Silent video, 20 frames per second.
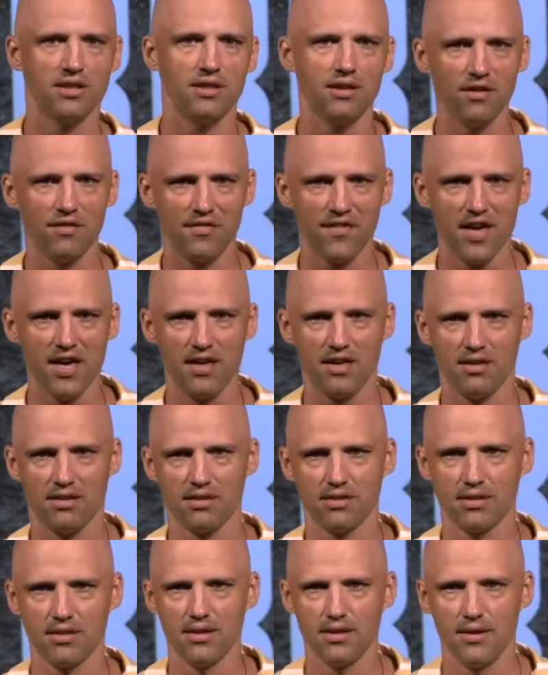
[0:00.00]
their
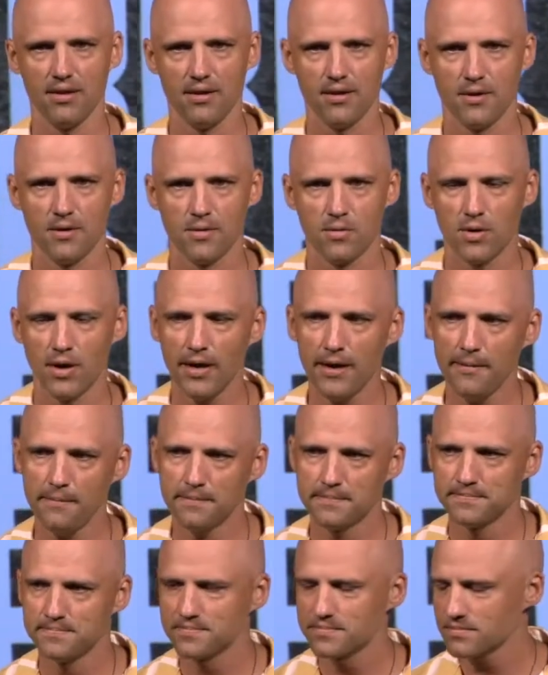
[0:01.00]
faith, right?
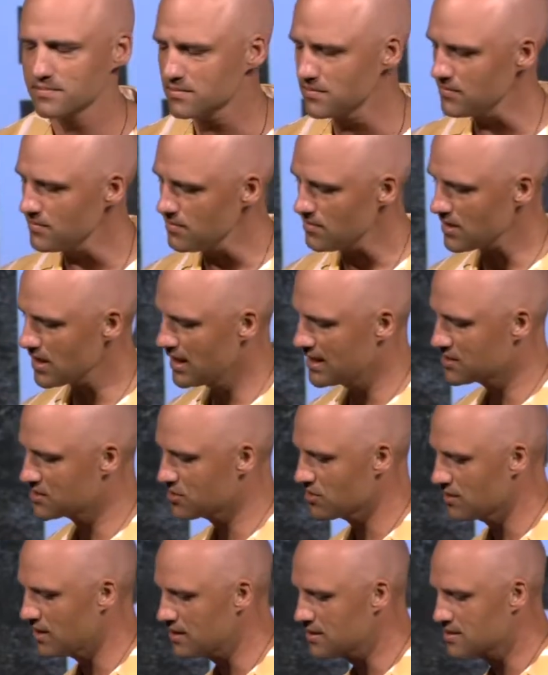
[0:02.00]
And so
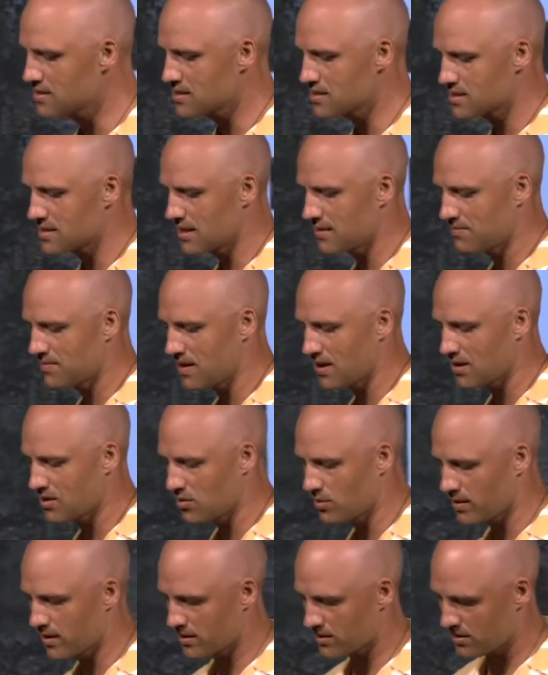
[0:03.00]
that's the same thing
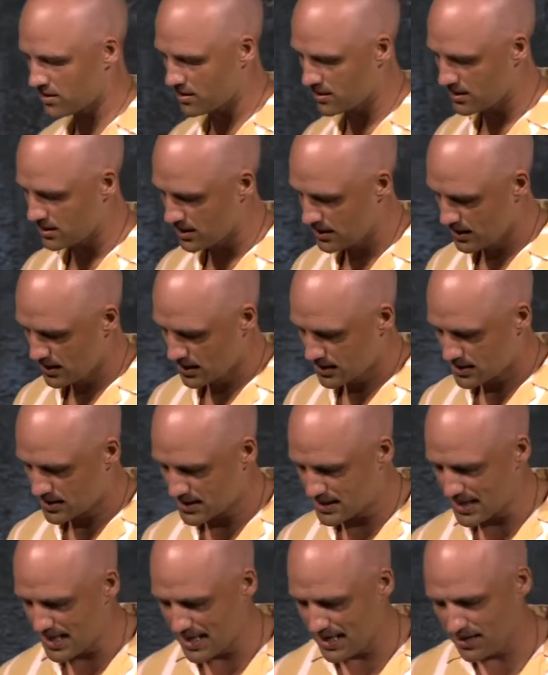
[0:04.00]
going on
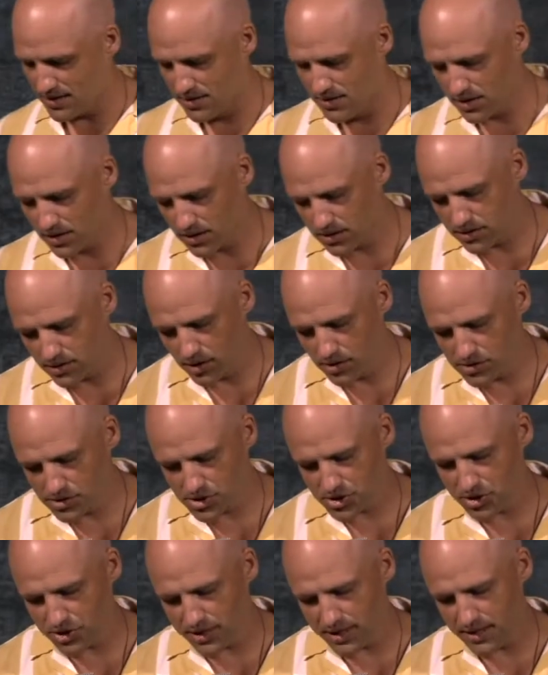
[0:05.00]
today. The
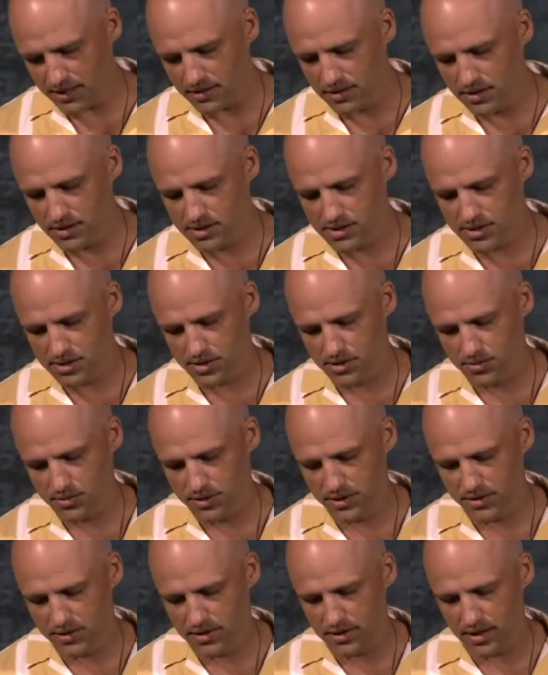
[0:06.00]
closer it looks to the
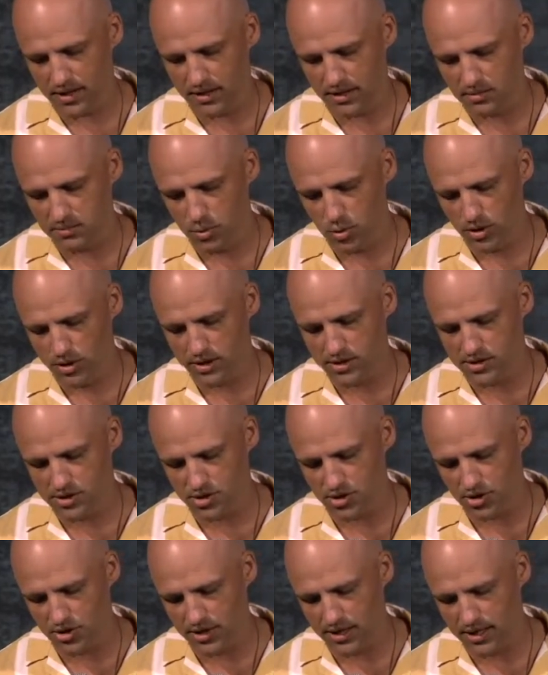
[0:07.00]
real thing, the more
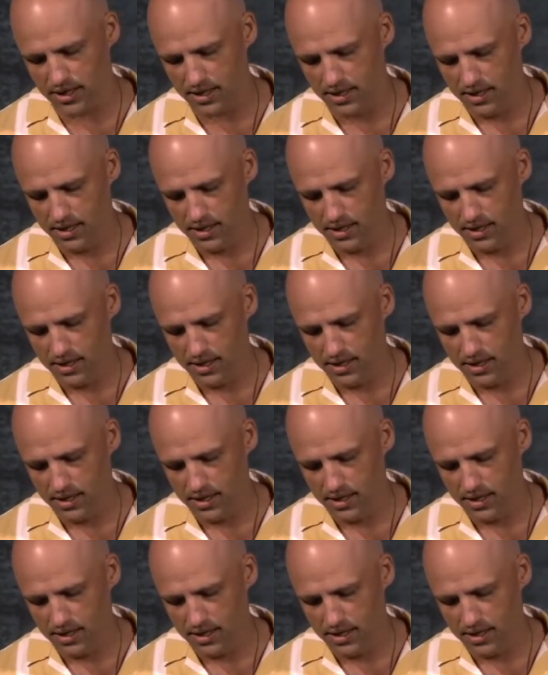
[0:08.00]
concerning